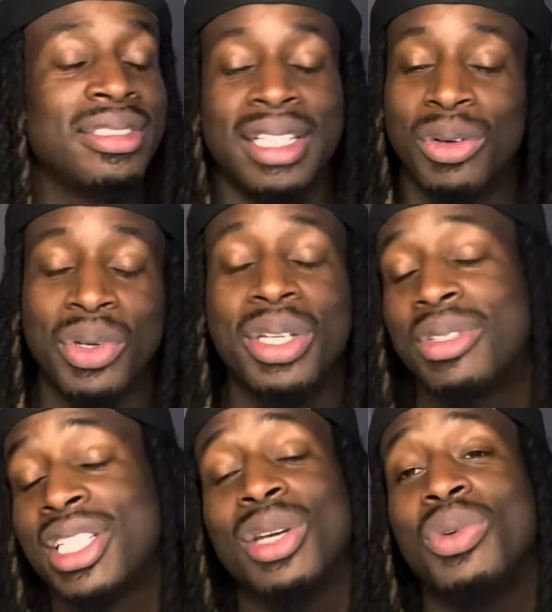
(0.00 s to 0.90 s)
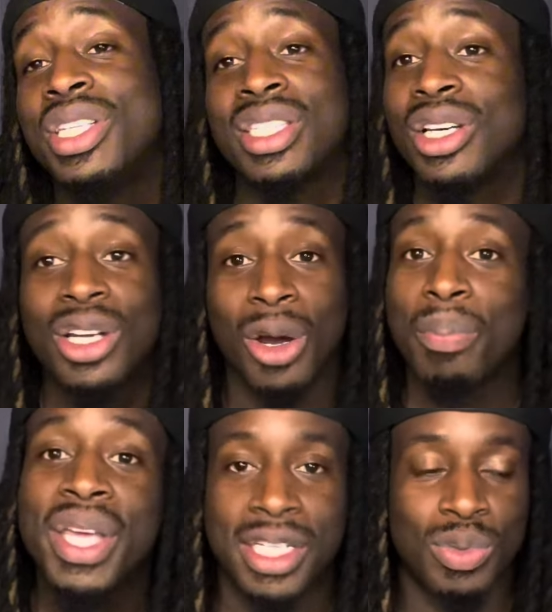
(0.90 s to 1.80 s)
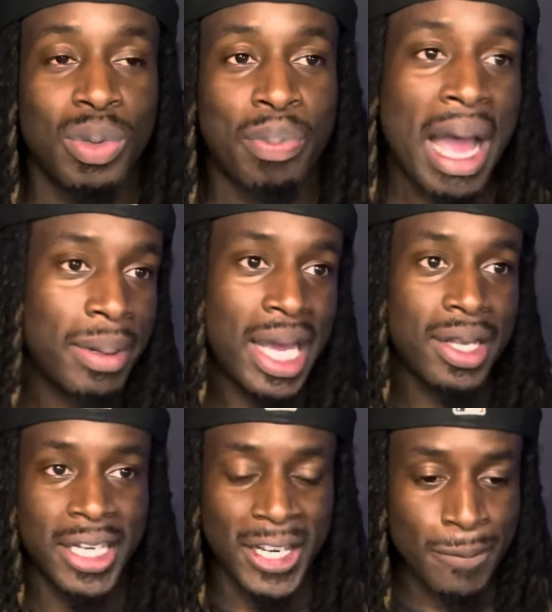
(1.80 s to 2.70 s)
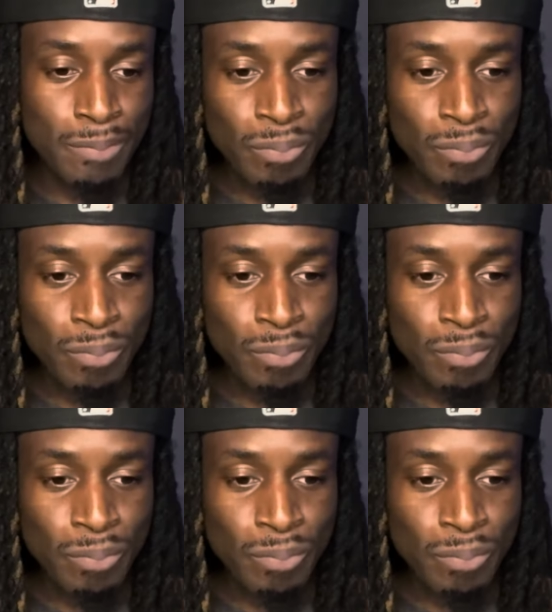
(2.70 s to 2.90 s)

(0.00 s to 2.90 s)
And we shit, we stood on business. We popped out there.